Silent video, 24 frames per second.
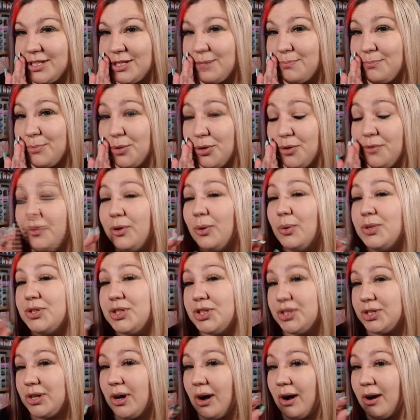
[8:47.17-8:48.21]
to move your
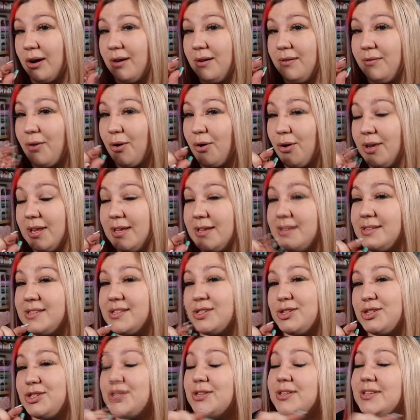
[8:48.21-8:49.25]
star
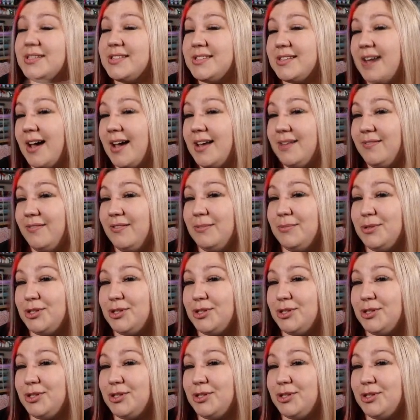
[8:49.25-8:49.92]
rollers to the side of the